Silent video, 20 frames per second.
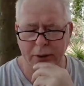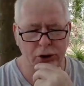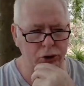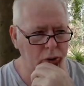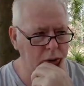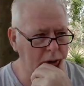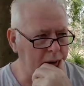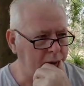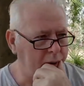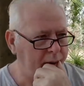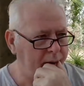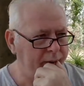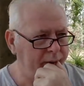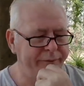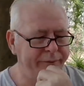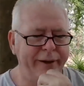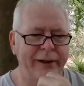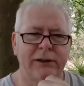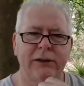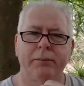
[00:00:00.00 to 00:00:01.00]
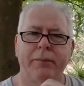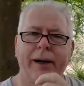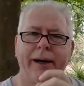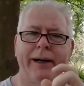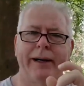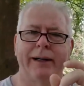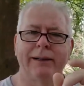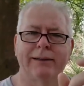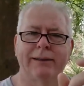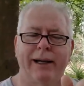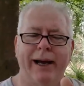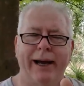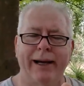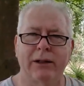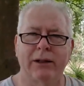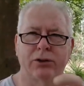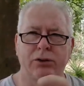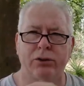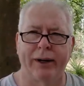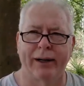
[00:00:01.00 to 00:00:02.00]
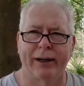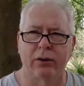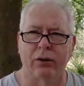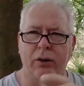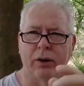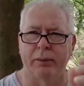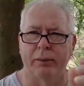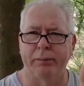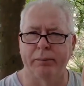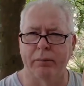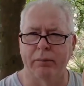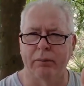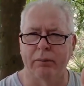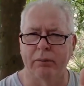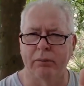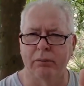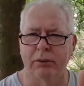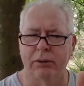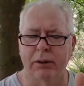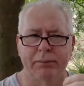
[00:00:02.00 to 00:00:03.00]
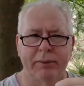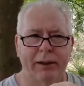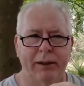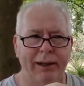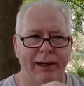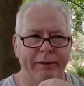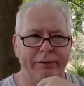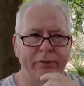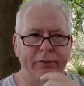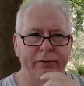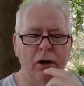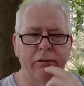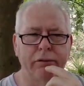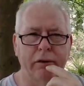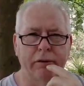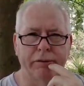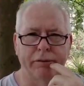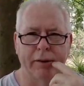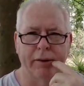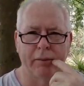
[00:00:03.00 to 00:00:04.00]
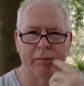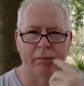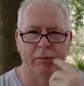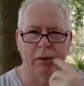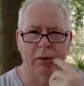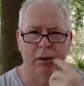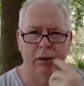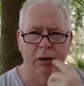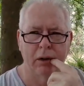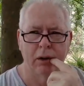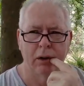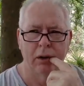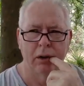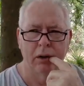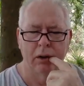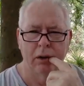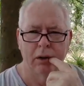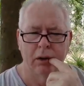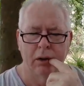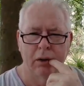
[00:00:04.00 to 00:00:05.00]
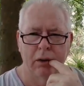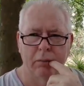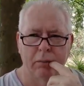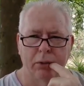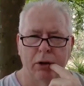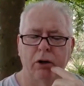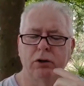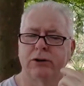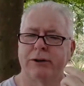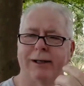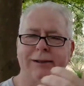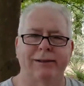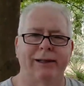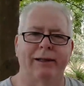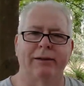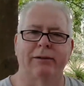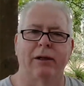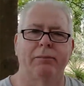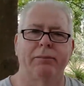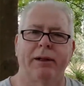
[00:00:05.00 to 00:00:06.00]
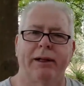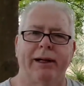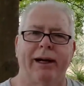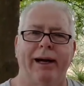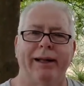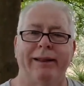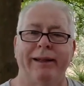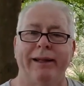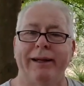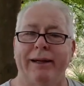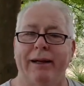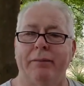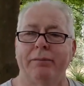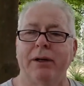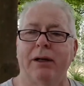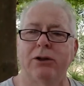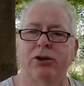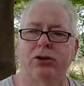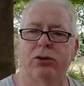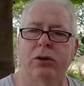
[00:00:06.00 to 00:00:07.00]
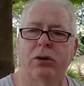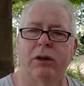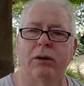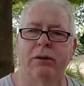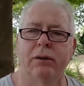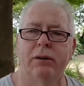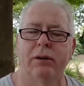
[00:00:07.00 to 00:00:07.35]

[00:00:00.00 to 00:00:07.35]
sure. Vegemite is an extract or something left over from processing something. I think. I'm not sure.